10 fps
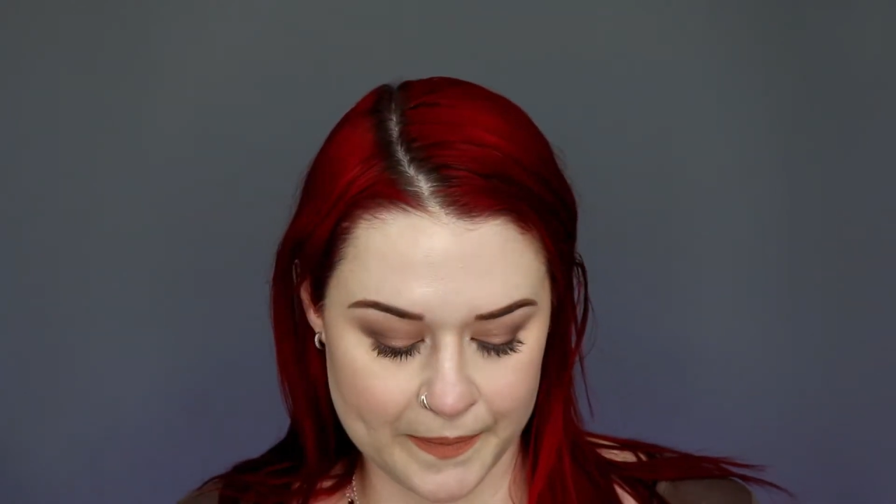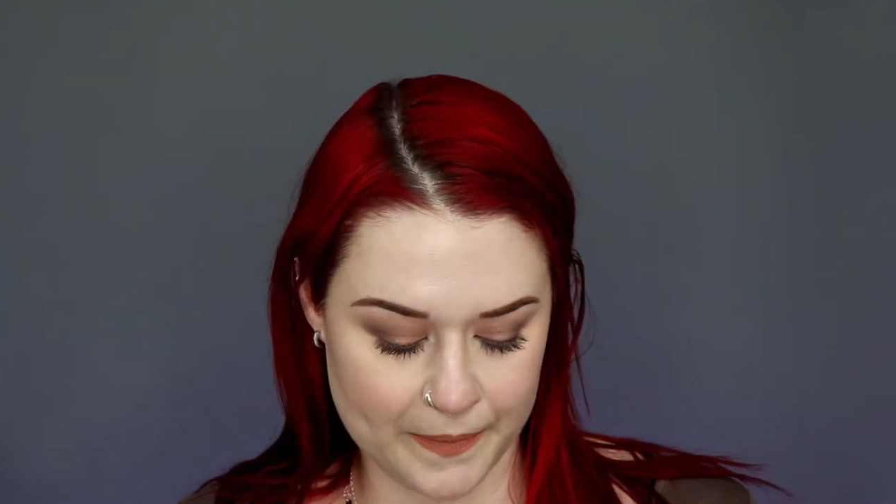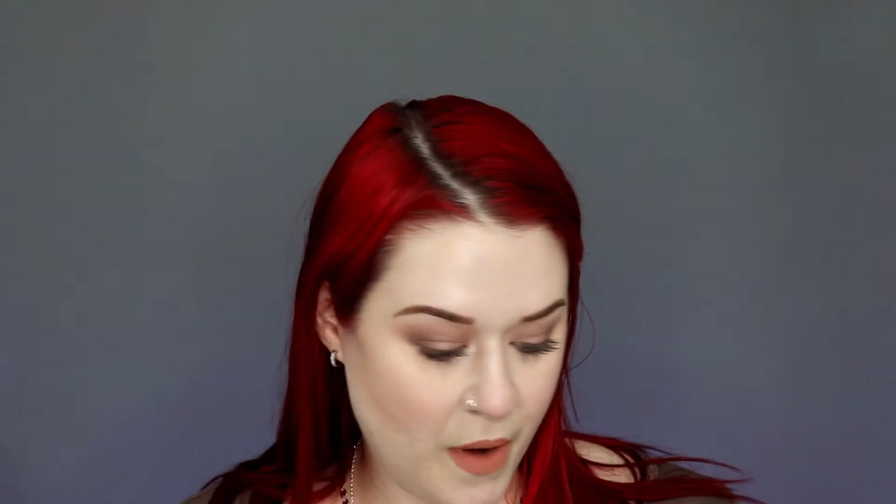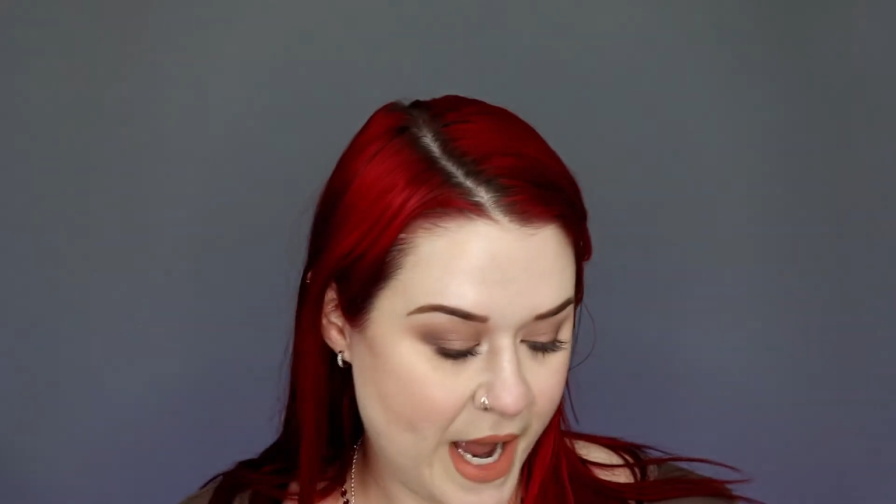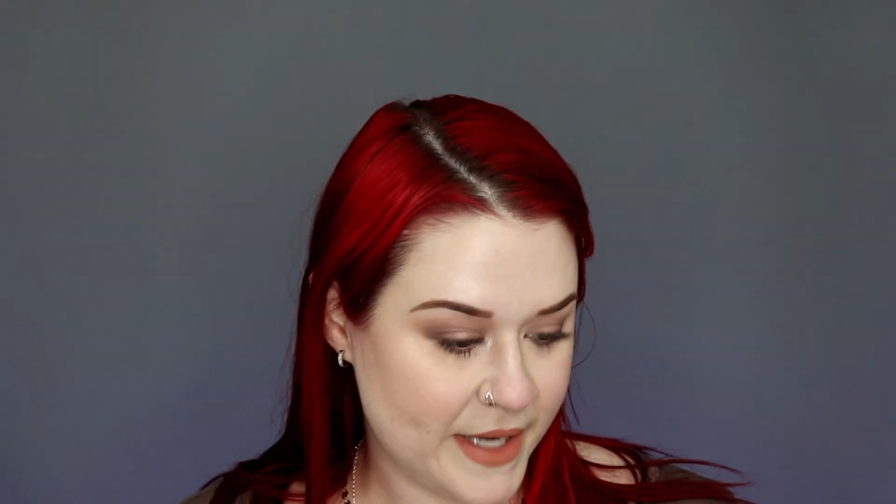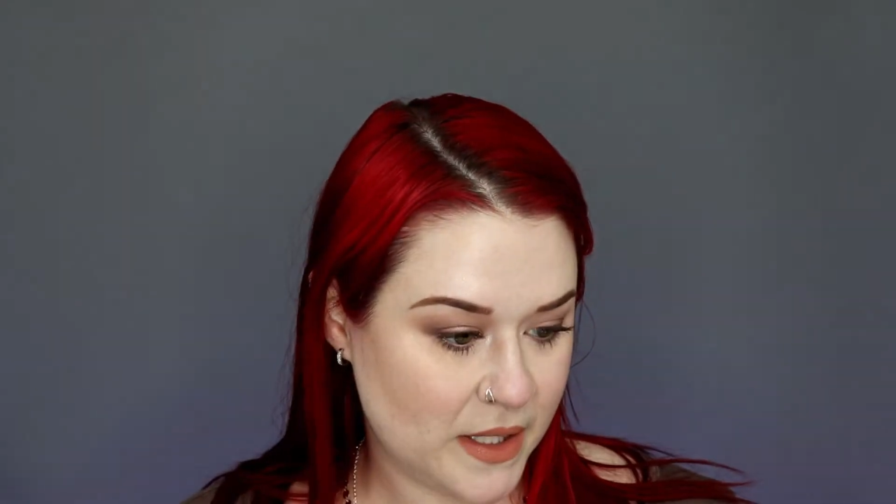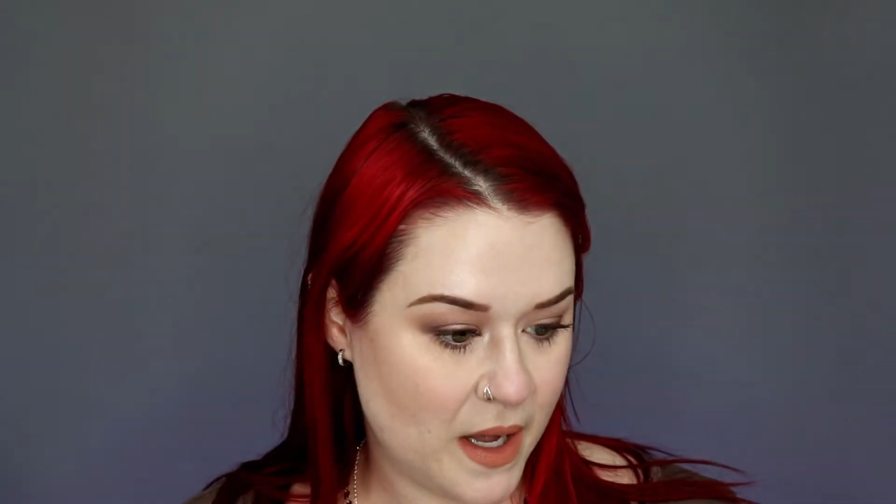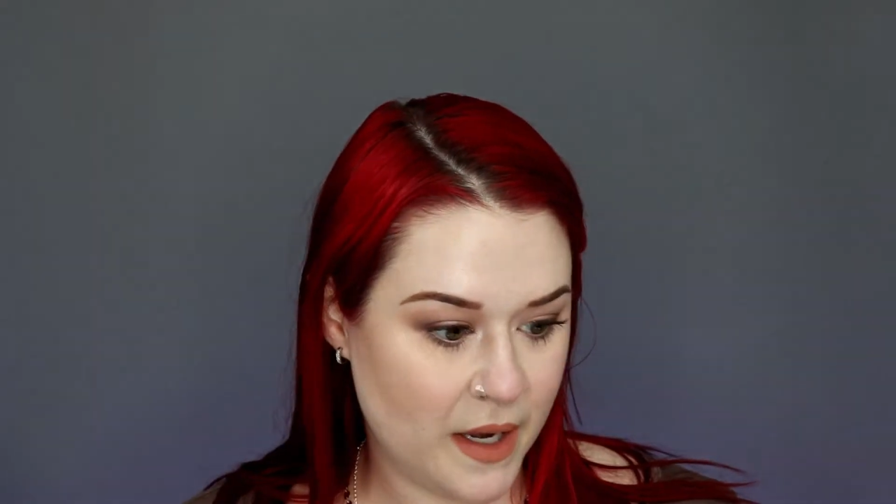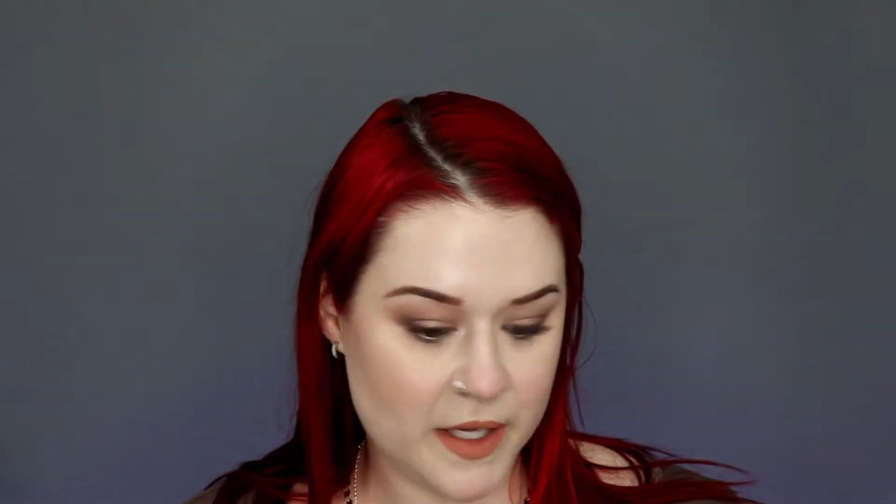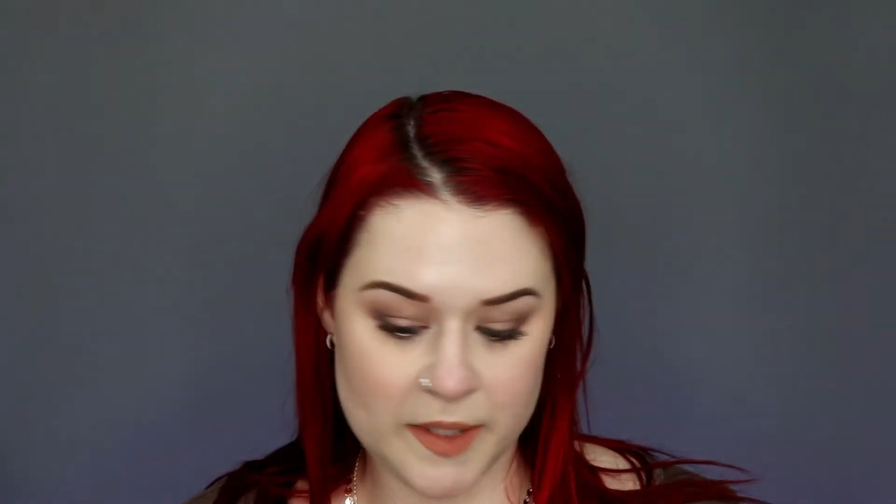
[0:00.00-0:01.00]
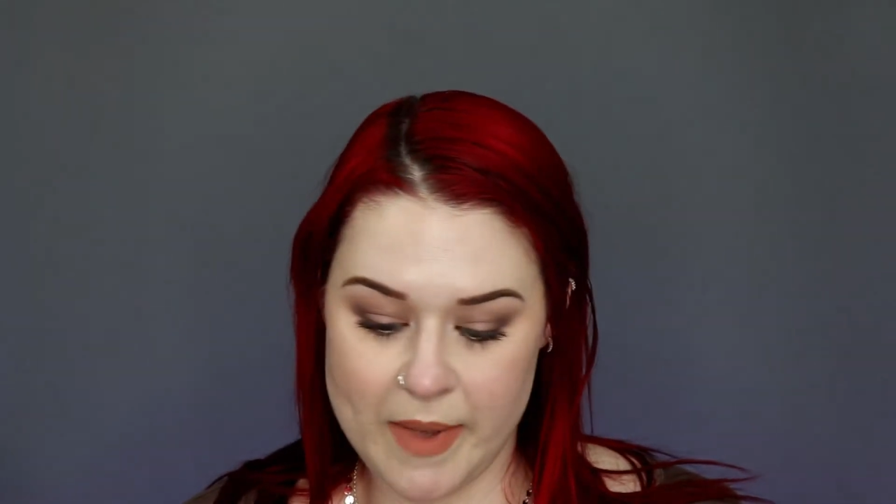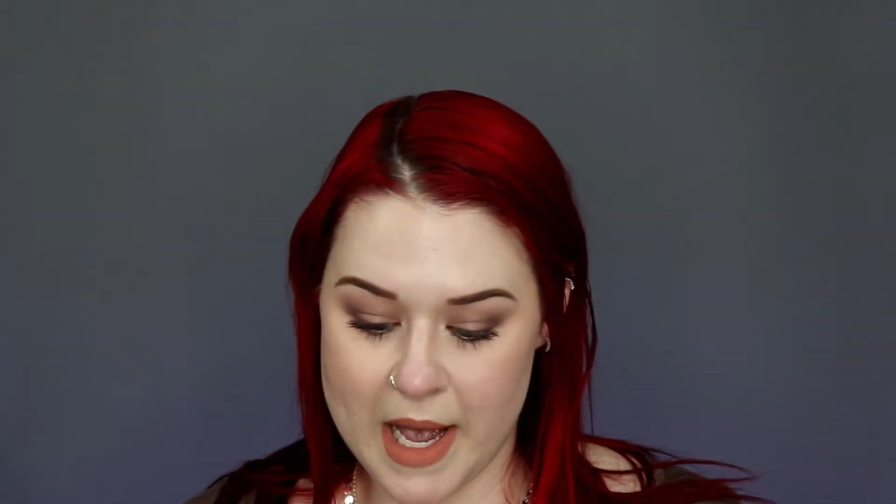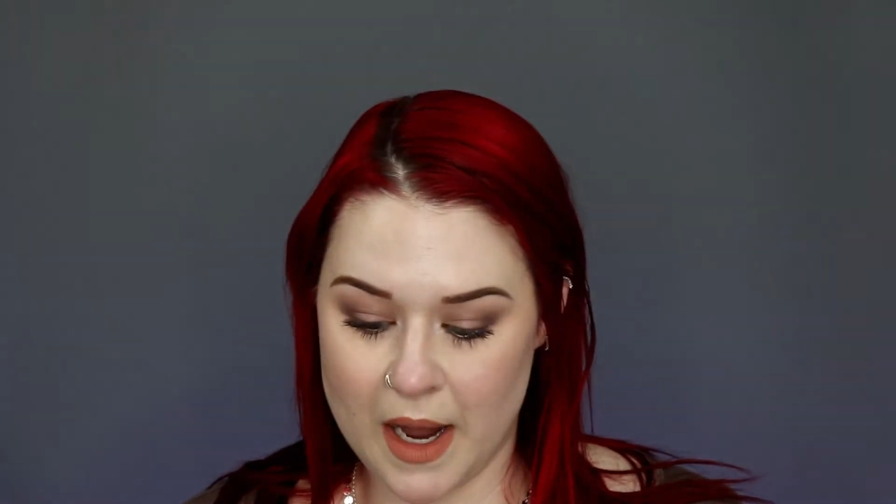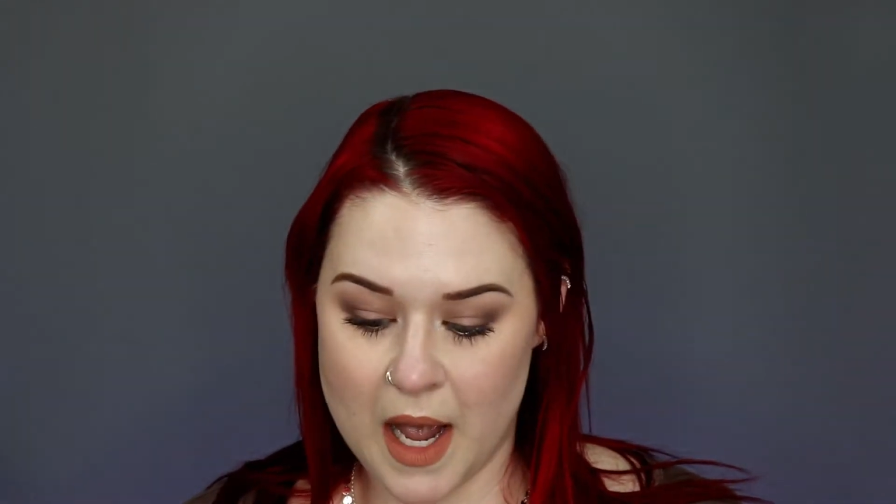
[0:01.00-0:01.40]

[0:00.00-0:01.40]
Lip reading: Okay, so out of this bag,